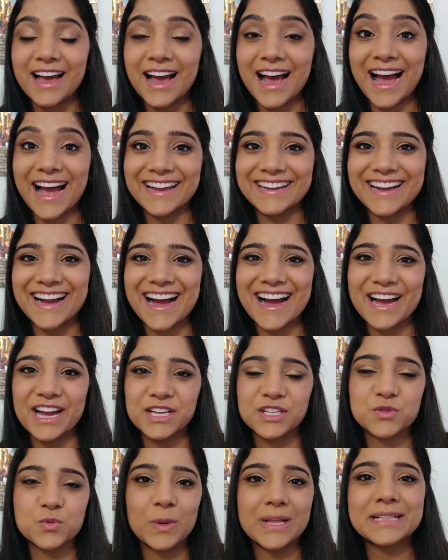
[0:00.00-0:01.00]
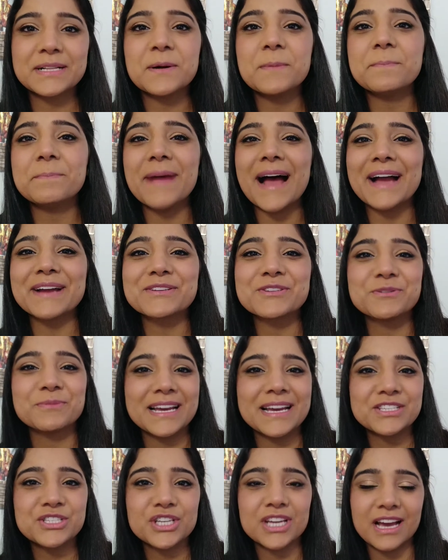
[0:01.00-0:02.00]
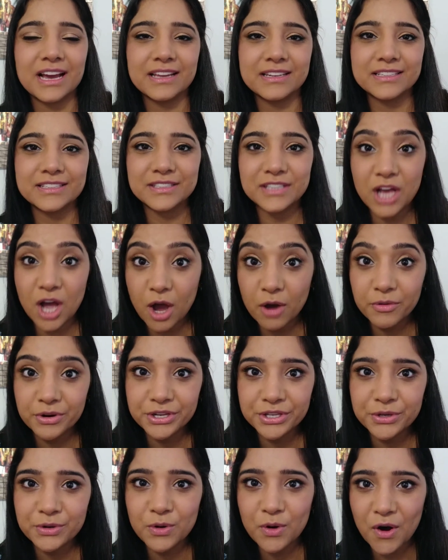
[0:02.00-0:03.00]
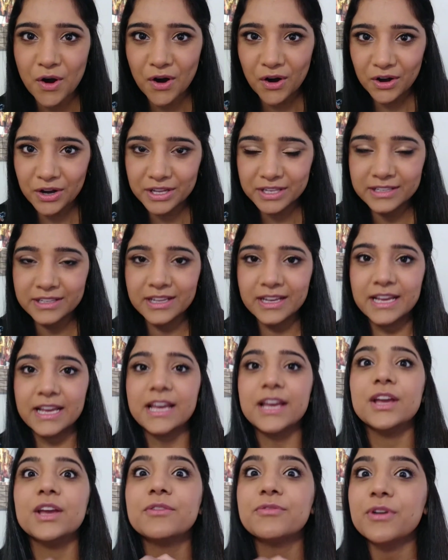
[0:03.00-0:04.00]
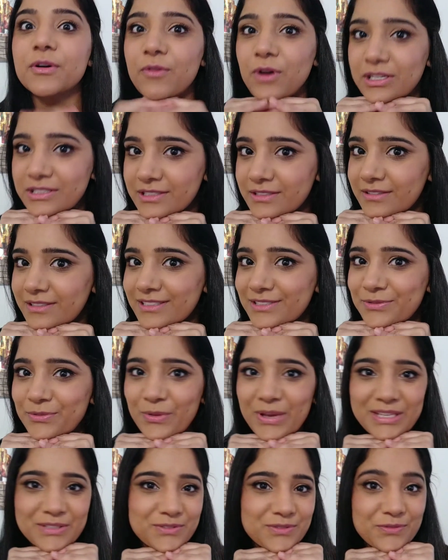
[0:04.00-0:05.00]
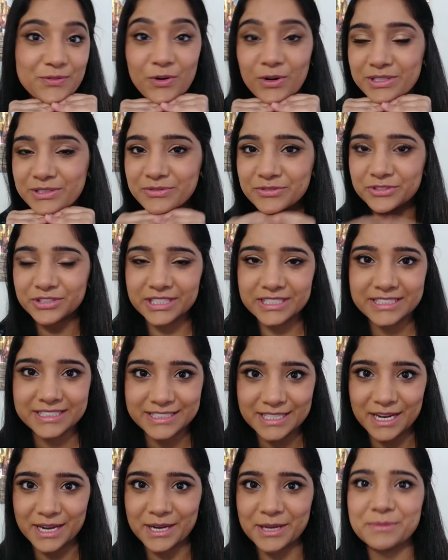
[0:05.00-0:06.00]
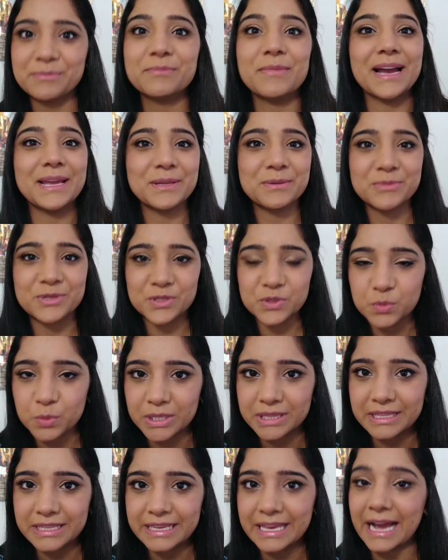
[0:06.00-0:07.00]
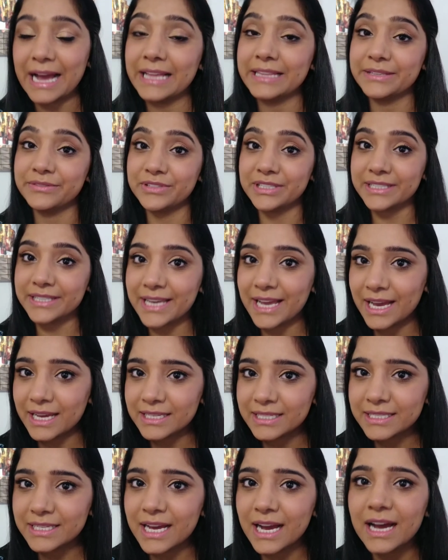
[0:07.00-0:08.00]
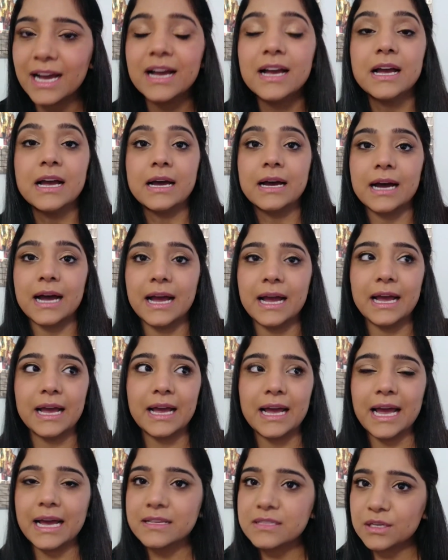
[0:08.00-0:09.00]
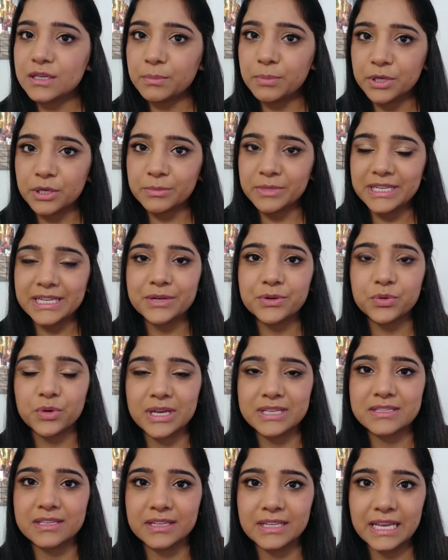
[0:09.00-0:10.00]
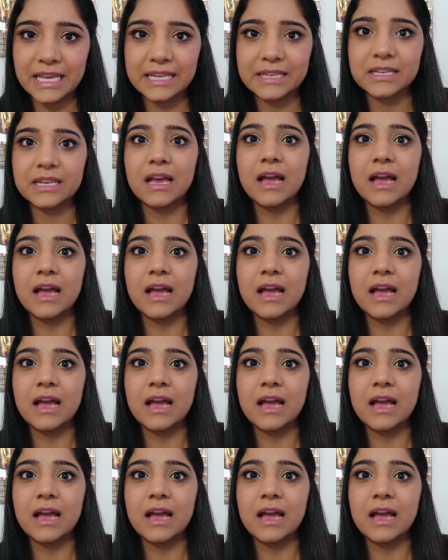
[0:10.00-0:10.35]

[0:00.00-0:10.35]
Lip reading: Hi guys, welcome back to my channel. How are you all? If you're watching this face for the first time, my name is Vidhi. I live in Canada as a permanent resident,